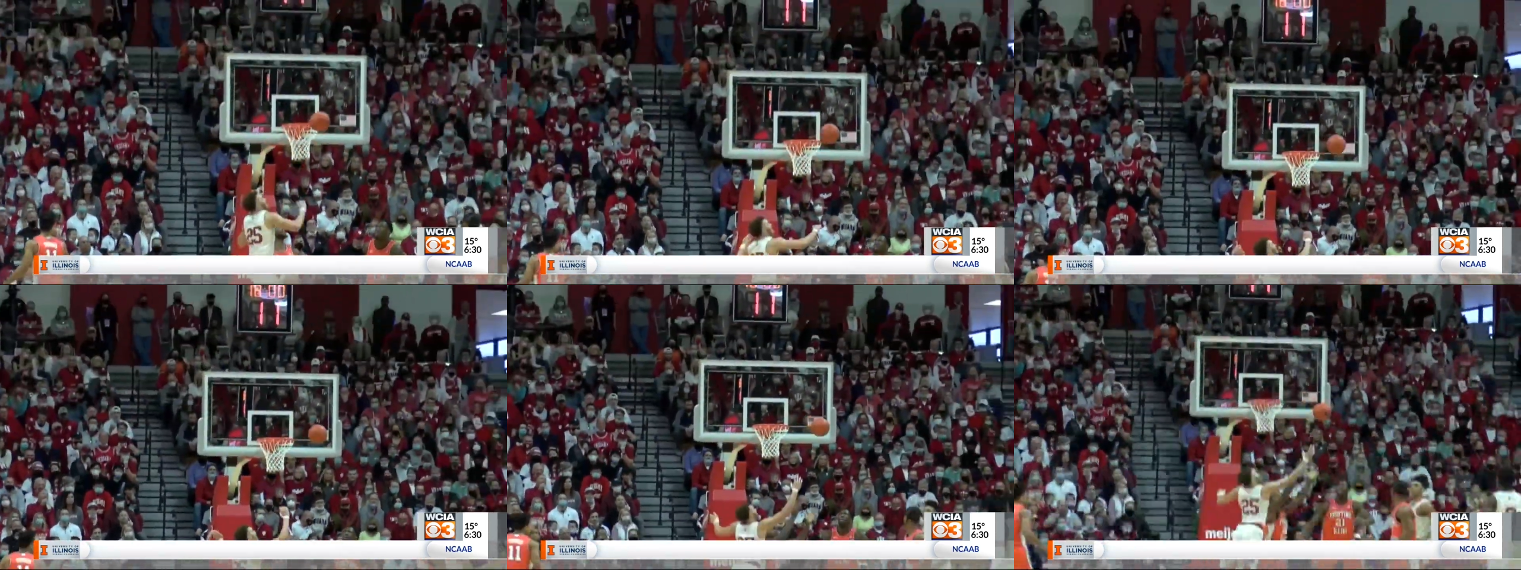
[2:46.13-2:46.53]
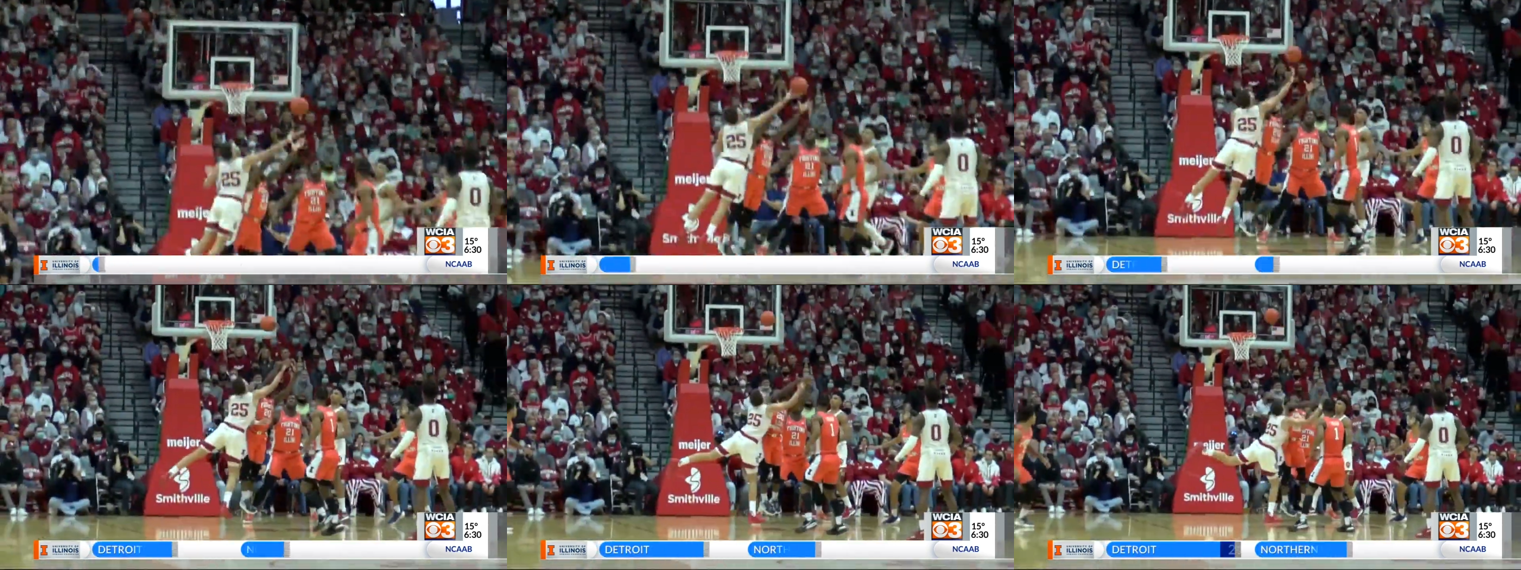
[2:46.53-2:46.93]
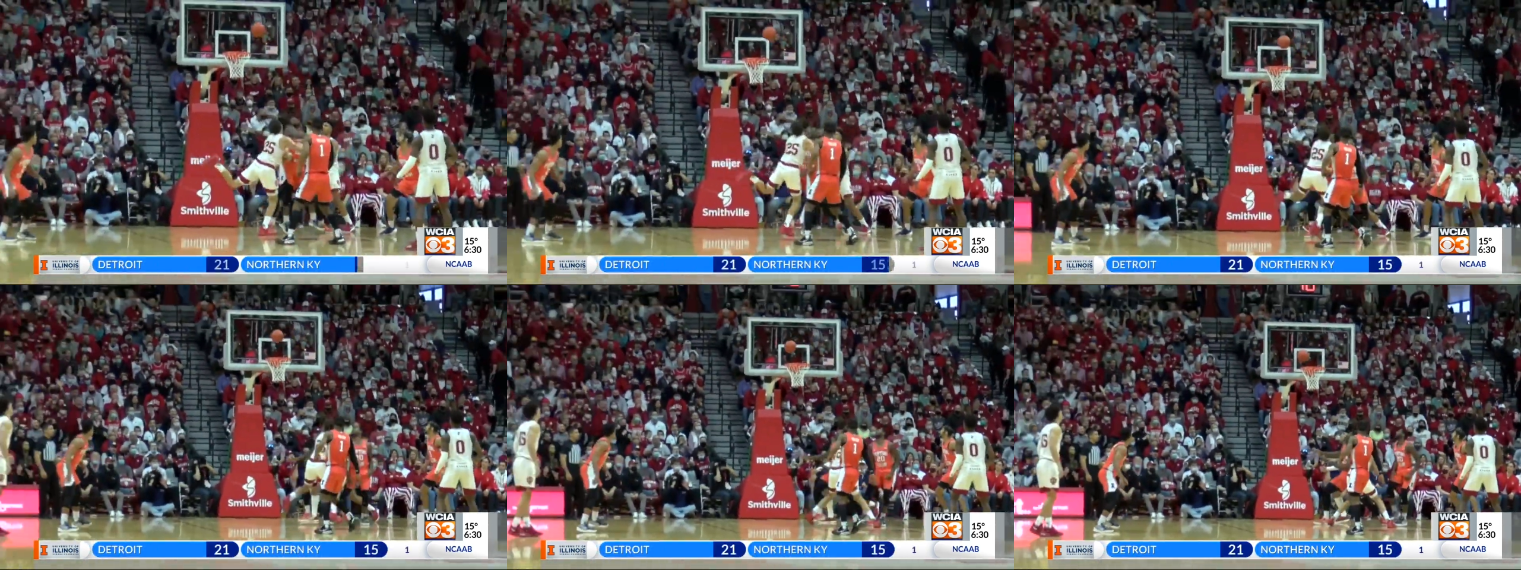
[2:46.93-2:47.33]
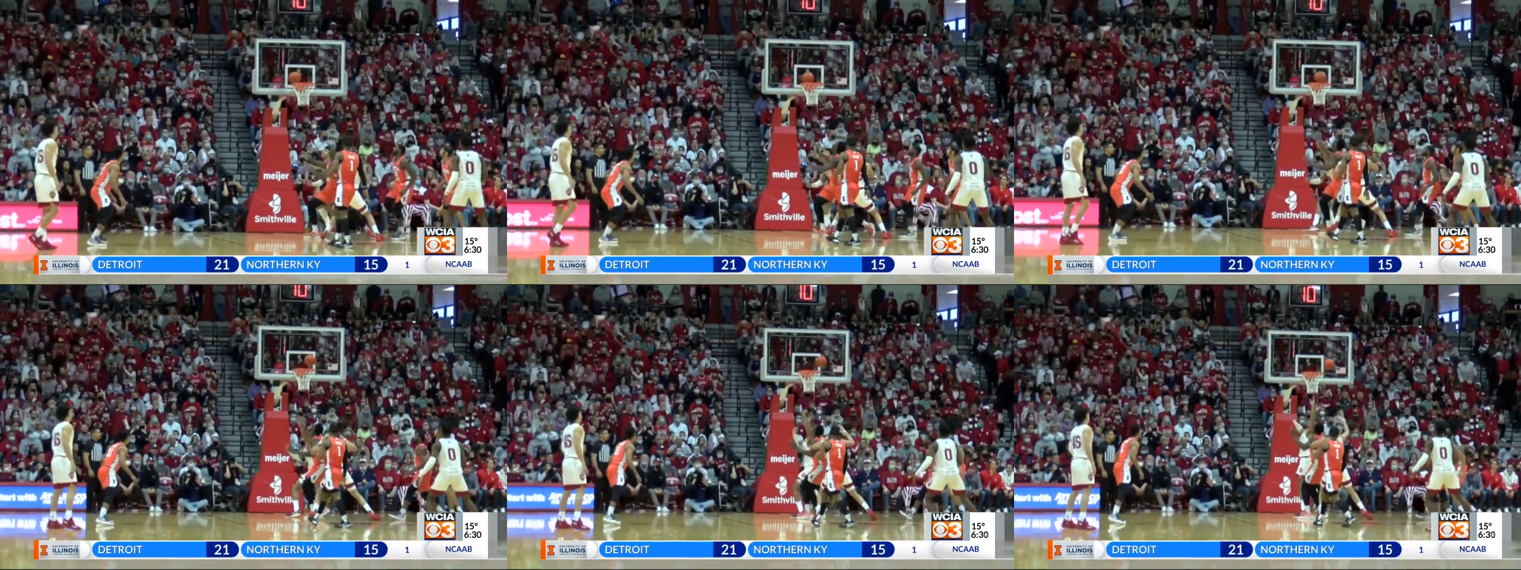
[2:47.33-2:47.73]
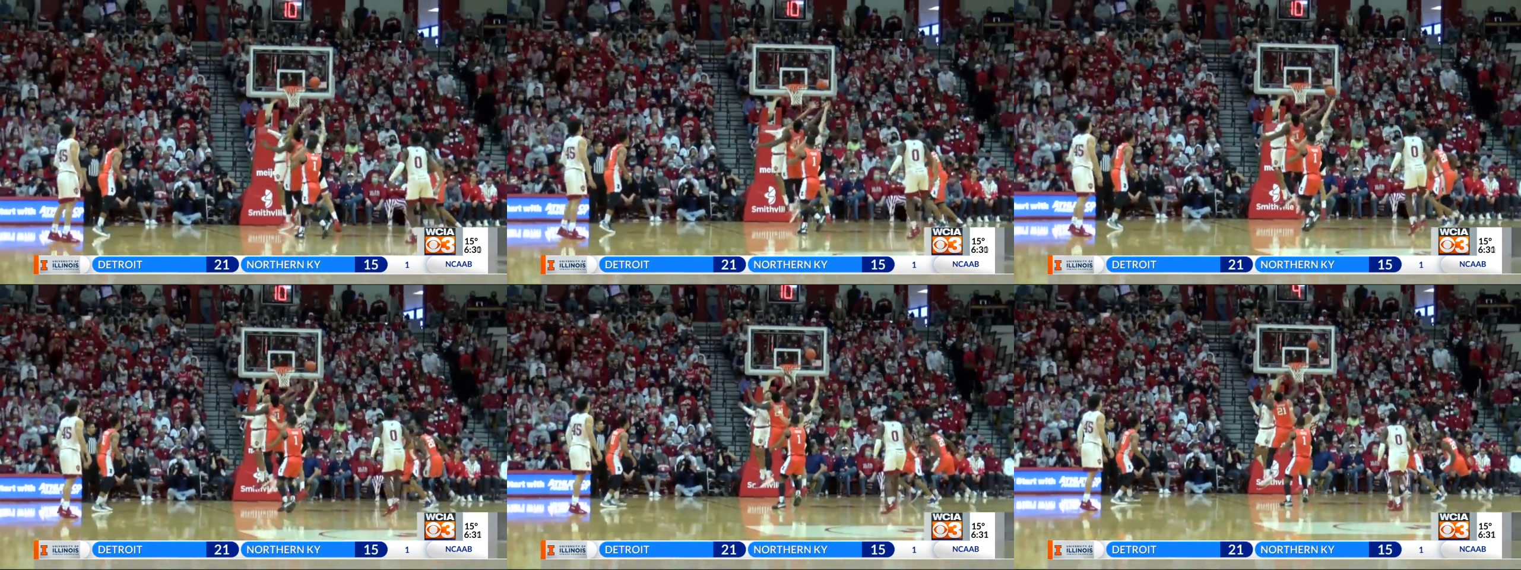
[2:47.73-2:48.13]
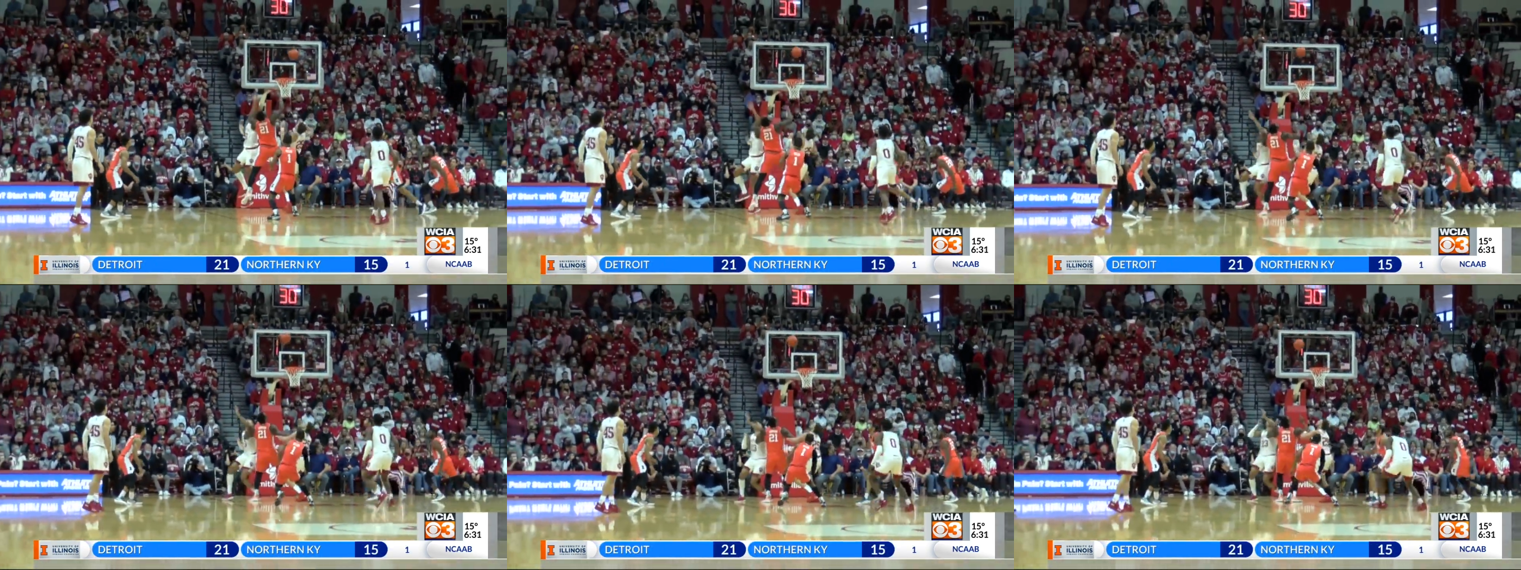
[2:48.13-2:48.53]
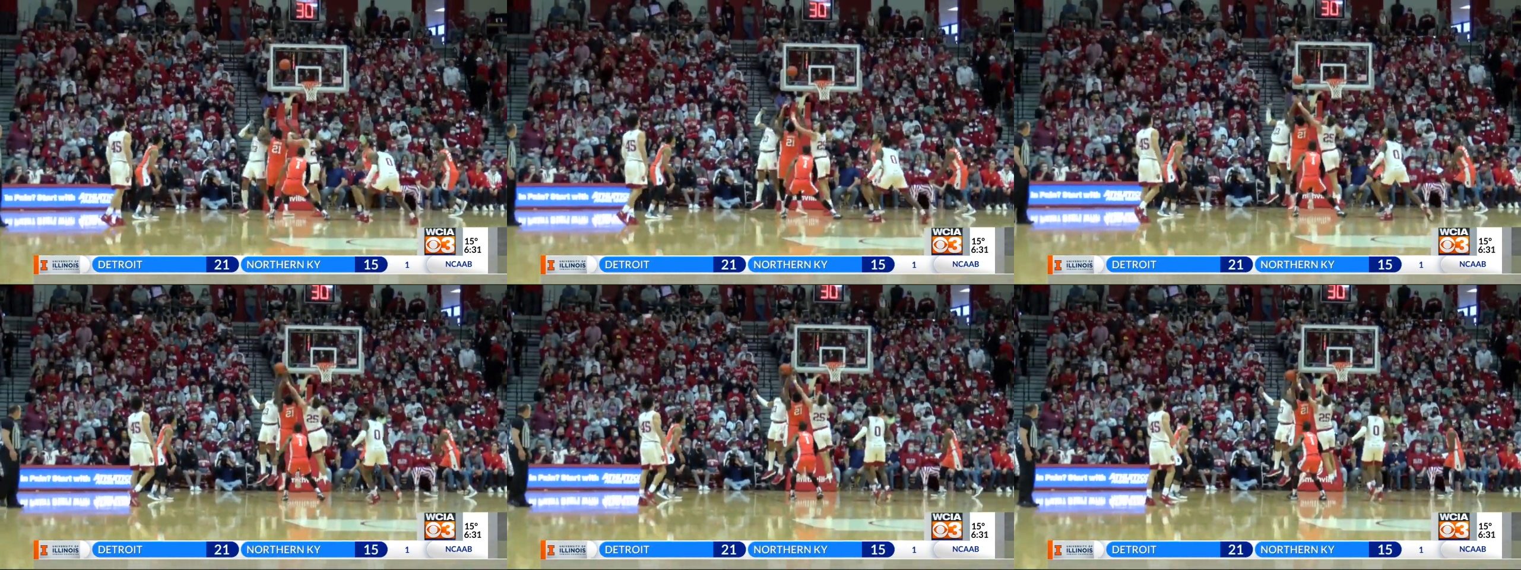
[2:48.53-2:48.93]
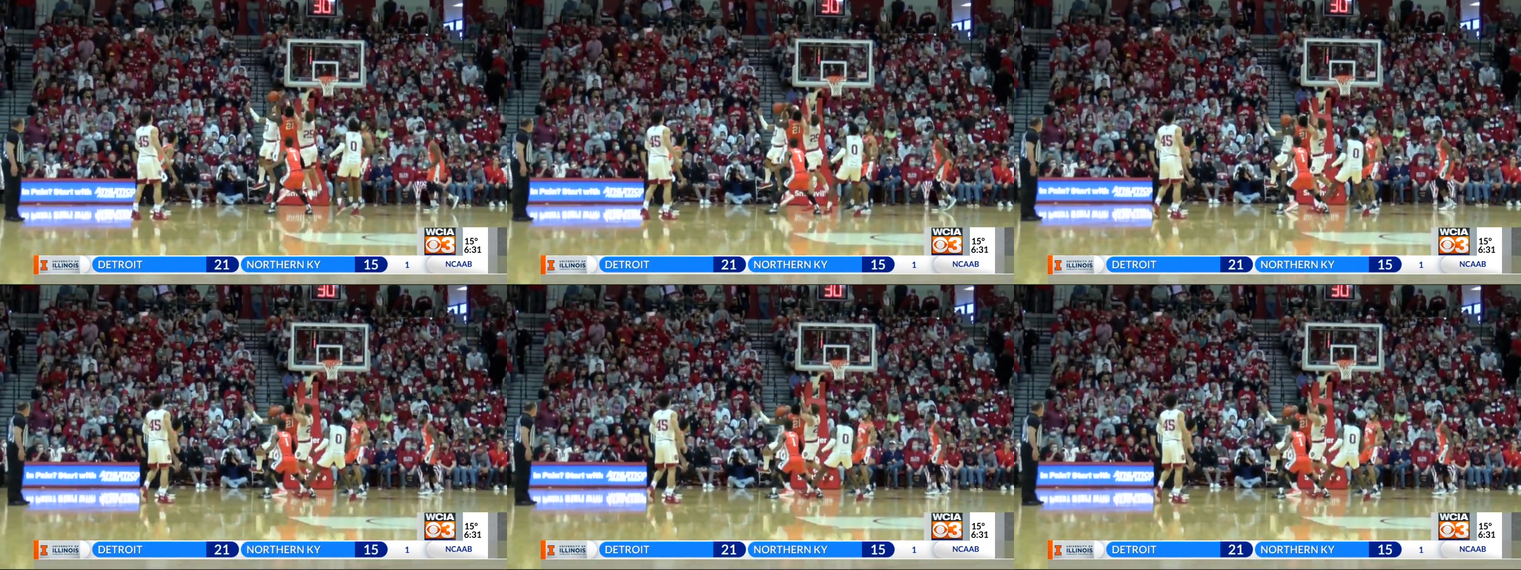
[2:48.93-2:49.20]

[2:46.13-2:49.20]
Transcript: (no speaker visible)